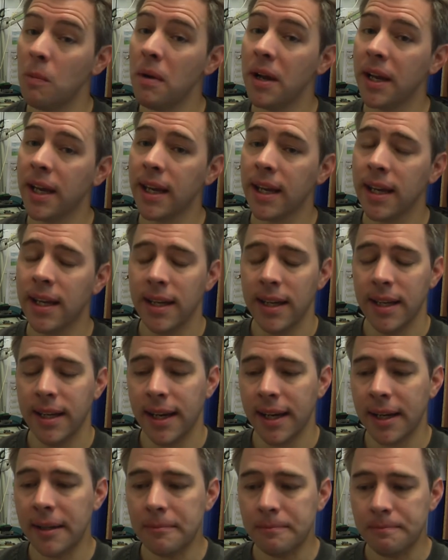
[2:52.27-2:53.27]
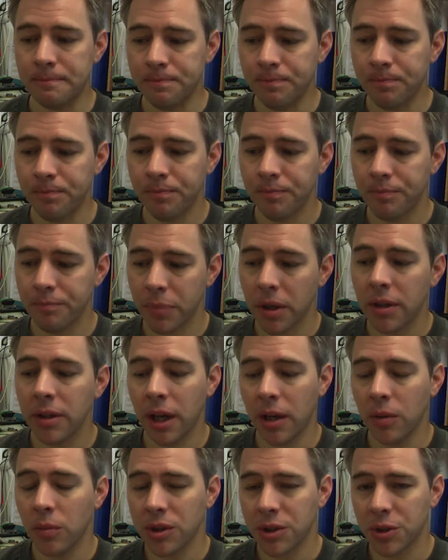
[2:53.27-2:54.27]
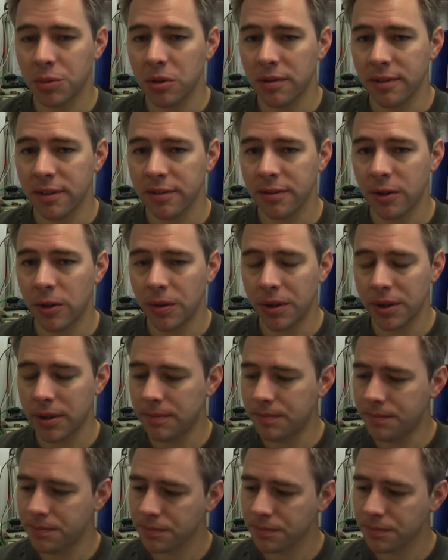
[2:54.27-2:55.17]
money. But, you know, we're still moving forward.